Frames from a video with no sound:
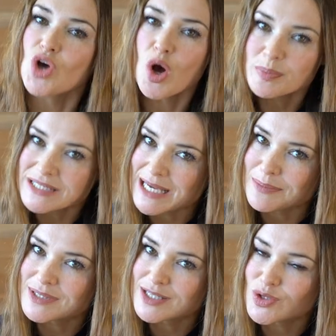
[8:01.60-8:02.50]
top
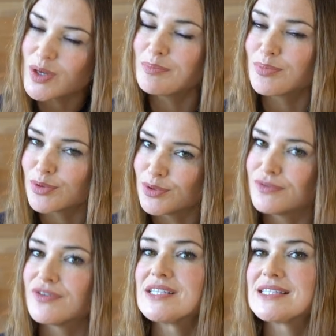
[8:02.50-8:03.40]
tips to
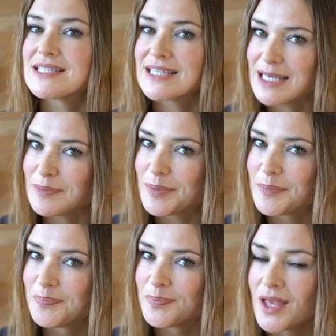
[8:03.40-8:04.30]
improve sleep.
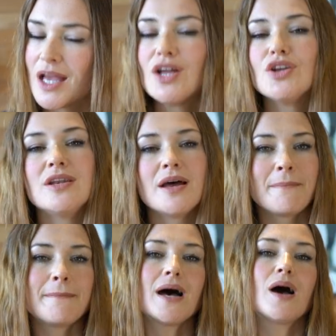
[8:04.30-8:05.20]

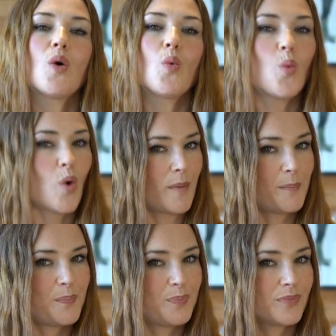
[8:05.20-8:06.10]
Number
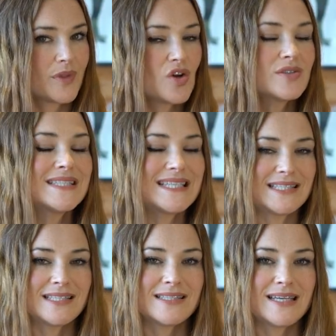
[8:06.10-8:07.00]
one,
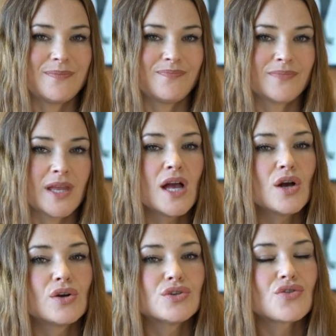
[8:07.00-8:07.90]
consistency.
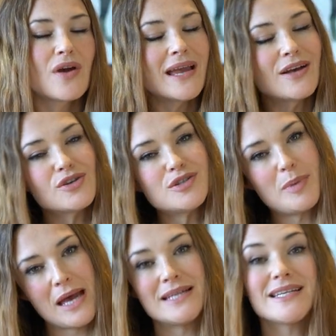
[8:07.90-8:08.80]
Try and go to
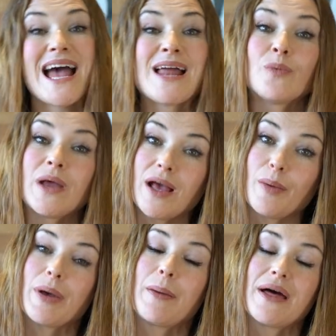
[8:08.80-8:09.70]
bed and wake
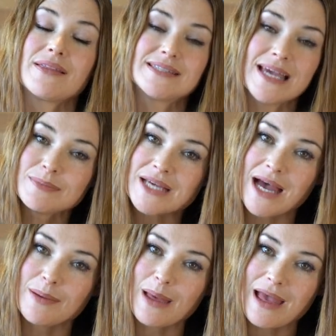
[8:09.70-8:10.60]
up about the same
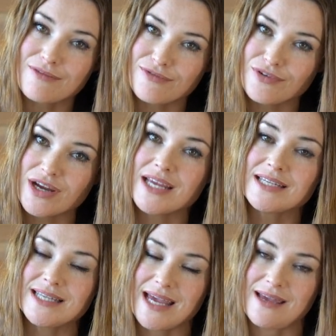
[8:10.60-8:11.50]
time every
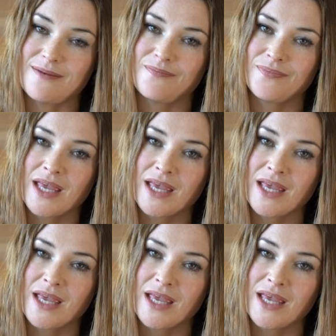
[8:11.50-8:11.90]
day,